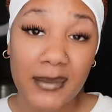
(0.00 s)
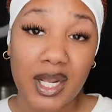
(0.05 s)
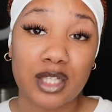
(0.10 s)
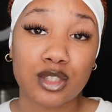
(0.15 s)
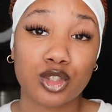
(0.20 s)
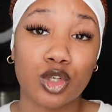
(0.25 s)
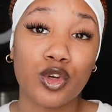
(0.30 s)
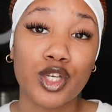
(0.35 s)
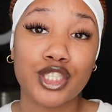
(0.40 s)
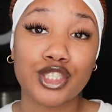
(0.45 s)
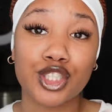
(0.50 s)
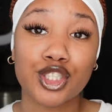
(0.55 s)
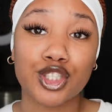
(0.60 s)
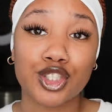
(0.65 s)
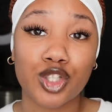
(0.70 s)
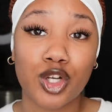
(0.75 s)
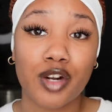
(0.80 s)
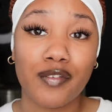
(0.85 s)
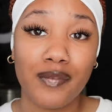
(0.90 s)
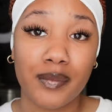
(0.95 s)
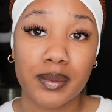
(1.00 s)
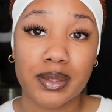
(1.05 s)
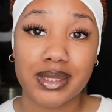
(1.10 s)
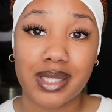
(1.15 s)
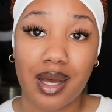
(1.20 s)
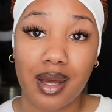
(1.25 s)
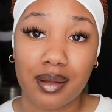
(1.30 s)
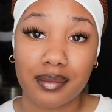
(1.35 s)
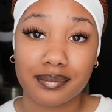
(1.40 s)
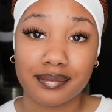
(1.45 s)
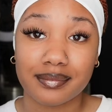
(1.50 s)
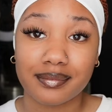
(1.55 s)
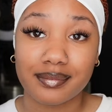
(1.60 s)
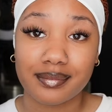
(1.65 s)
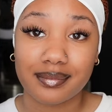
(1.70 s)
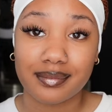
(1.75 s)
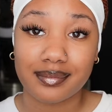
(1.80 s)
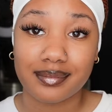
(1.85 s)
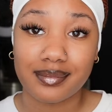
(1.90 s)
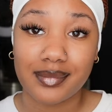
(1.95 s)
So he's gonna start it from the top,
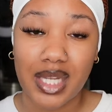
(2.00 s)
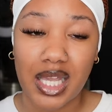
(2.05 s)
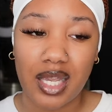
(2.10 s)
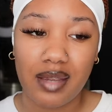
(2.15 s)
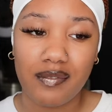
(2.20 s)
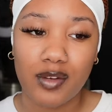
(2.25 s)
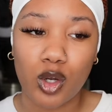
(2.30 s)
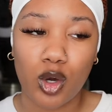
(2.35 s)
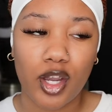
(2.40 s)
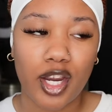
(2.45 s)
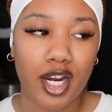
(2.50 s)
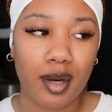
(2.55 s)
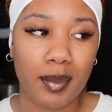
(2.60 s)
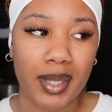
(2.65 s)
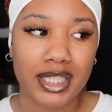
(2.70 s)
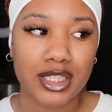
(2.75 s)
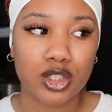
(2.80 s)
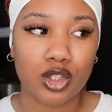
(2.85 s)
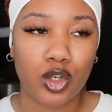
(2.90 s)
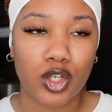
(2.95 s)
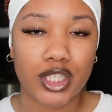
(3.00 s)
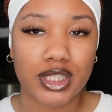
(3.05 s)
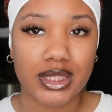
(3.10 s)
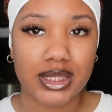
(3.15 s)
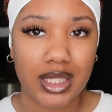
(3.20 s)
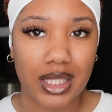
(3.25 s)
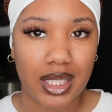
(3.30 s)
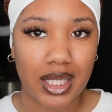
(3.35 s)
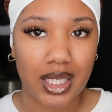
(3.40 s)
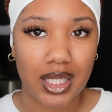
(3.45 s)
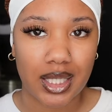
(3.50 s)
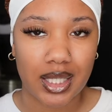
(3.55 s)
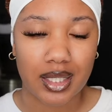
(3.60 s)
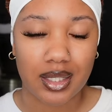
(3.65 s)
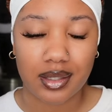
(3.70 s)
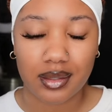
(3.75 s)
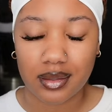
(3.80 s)
even though everybody's already singing it.